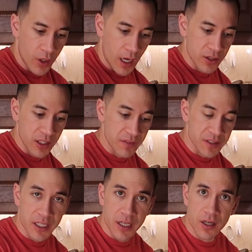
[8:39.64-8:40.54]
I'll leave
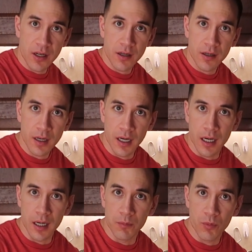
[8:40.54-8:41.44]
this here.
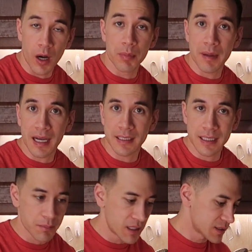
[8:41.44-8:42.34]
I'll be back in
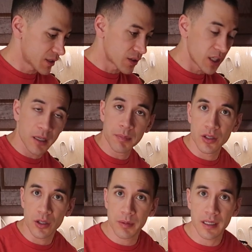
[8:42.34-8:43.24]
10 minutes. I'll clean up a
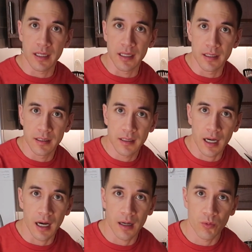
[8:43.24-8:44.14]
little bit and
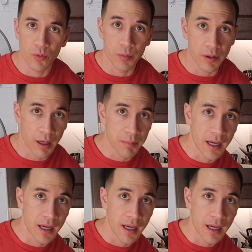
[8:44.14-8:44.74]
we'll be right